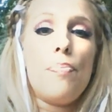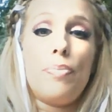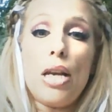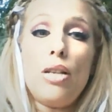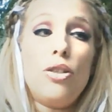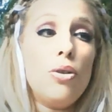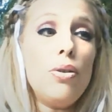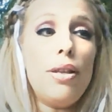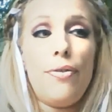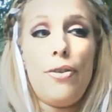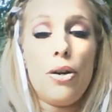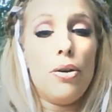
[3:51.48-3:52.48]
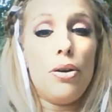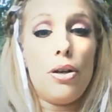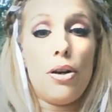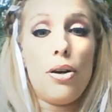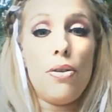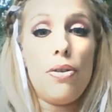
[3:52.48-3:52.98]
They do live here on
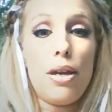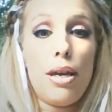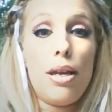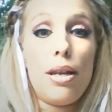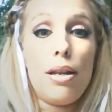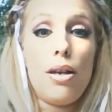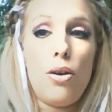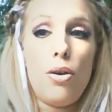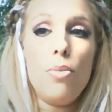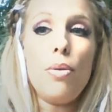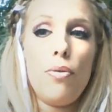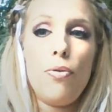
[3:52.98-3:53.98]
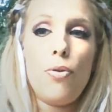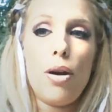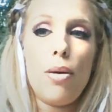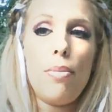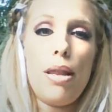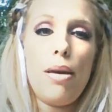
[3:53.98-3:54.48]
Earth in human
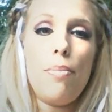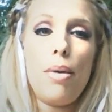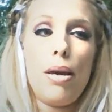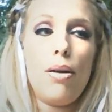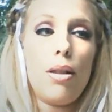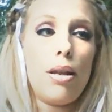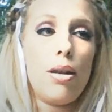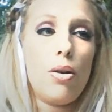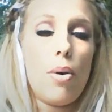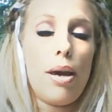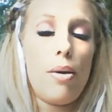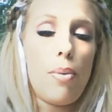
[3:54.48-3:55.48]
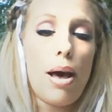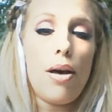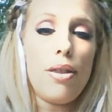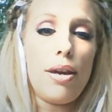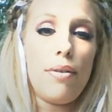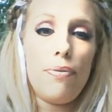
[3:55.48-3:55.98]
form, and they mingle in quite
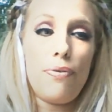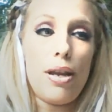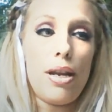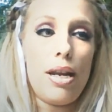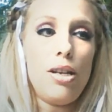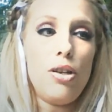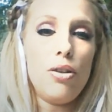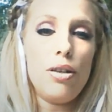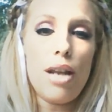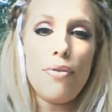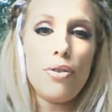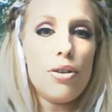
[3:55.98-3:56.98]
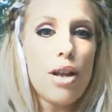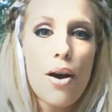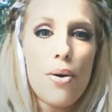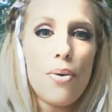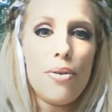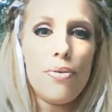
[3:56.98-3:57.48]
well. They fit in. You'd never
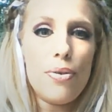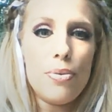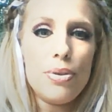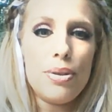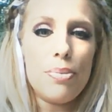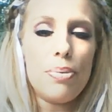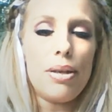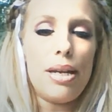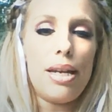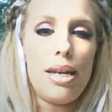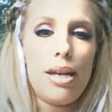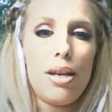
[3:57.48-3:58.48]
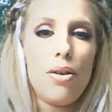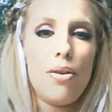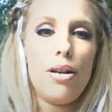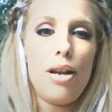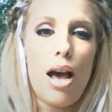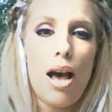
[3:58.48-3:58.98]
know if it was a Pleiadian
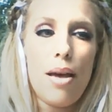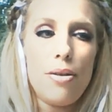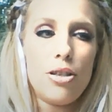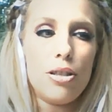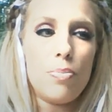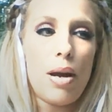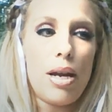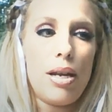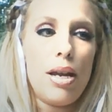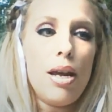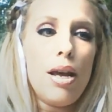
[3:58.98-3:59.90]
or not just by